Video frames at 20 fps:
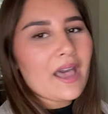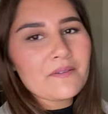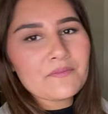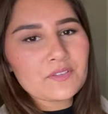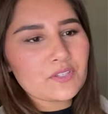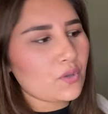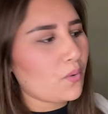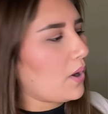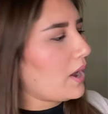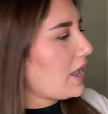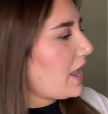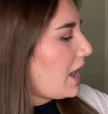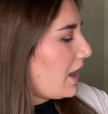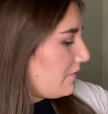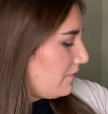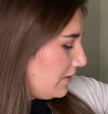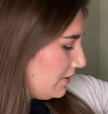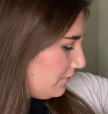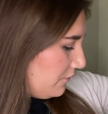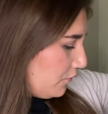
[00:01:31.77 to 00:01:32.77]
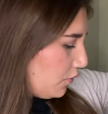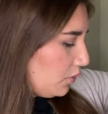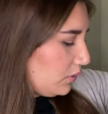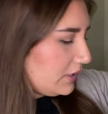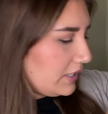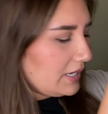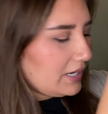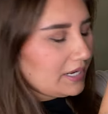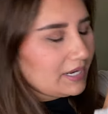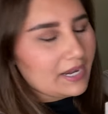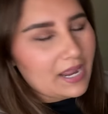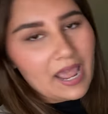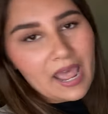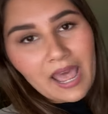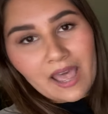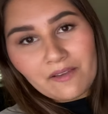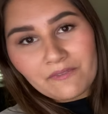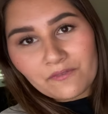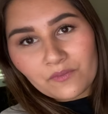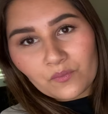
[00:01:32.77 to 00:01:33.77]
So I have it folded in
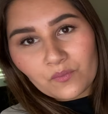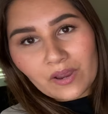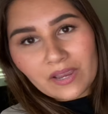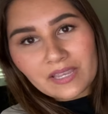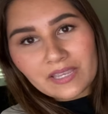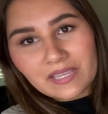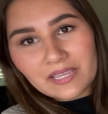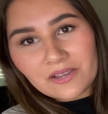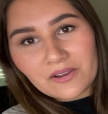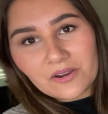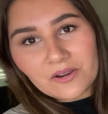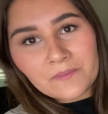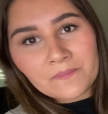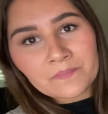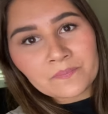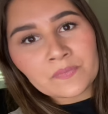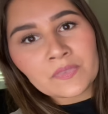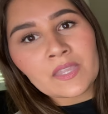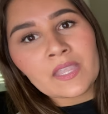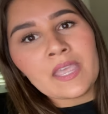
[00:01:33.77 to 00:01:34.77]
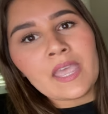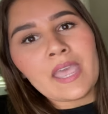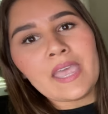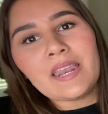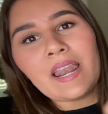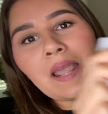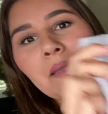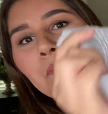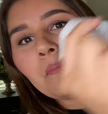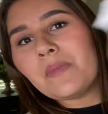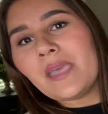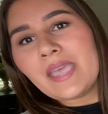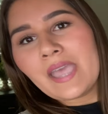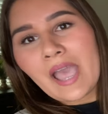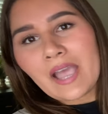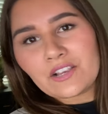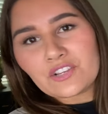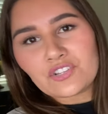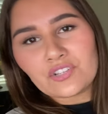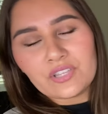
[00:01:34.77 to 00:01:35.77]
half right here, and I may
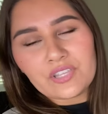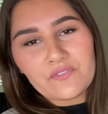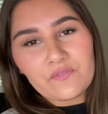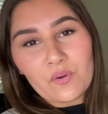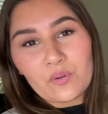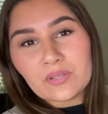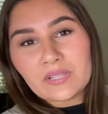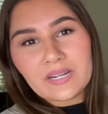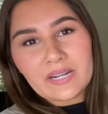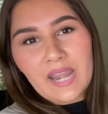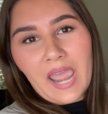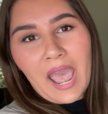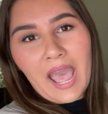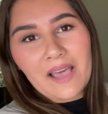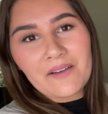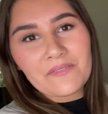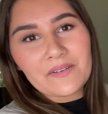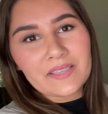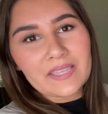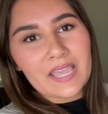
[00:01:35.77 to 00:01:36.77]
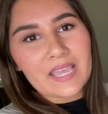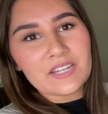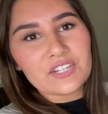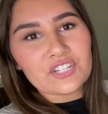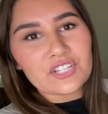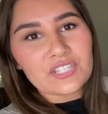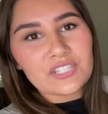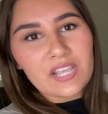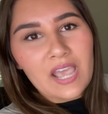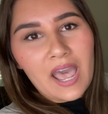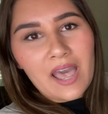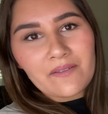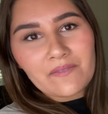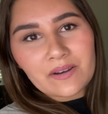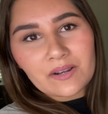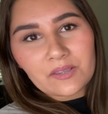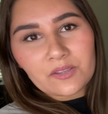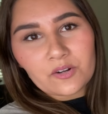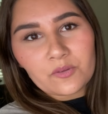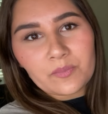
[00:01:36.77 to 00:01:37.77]
actually fold it in half again just to have
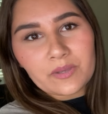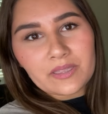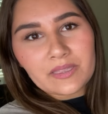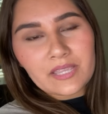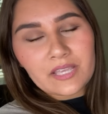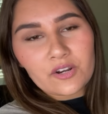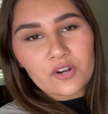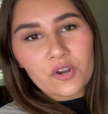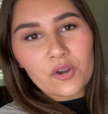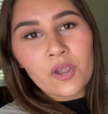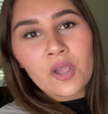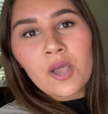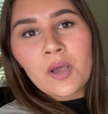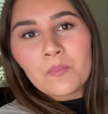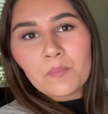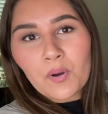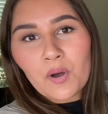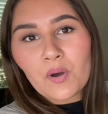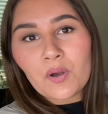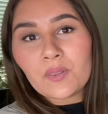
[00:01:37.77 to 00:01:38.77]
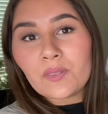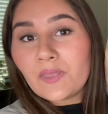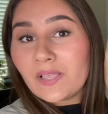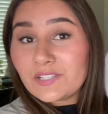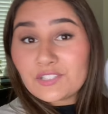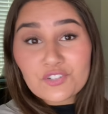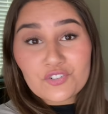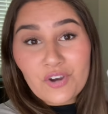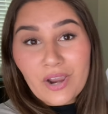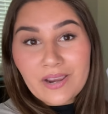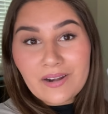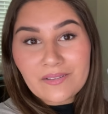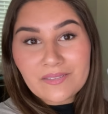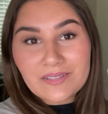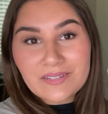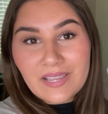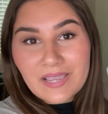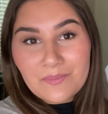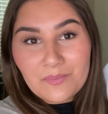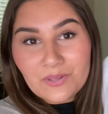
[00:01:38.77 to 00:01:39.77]
it a little bit thinner, but let's try it on
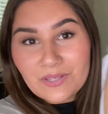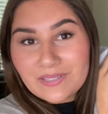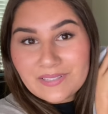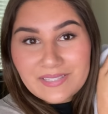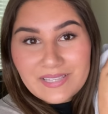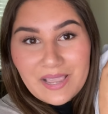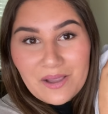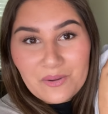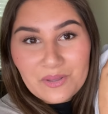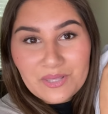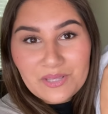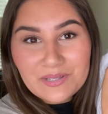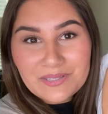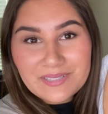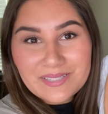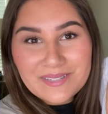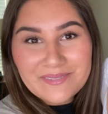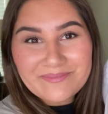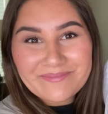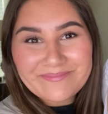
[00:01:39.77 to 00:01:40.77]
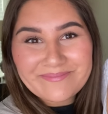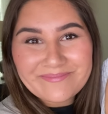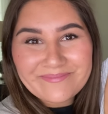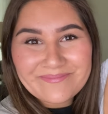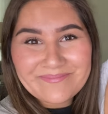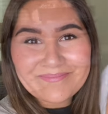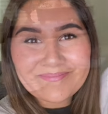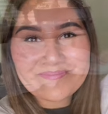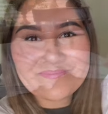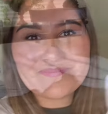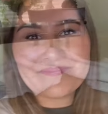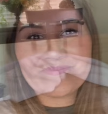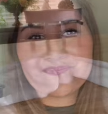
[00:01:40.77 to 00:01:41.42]
the table and see how it looks. So as